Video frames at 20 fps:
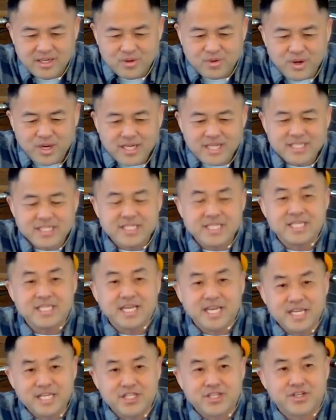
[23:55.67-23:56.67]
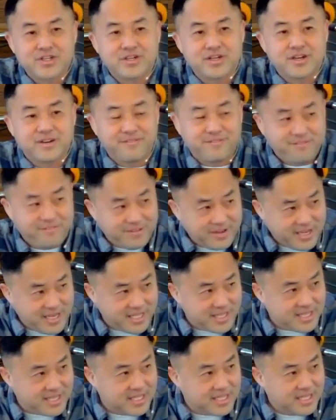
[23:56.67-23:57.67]
what is the nature of
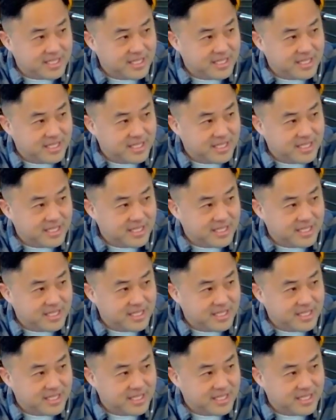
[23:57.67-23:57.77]
faith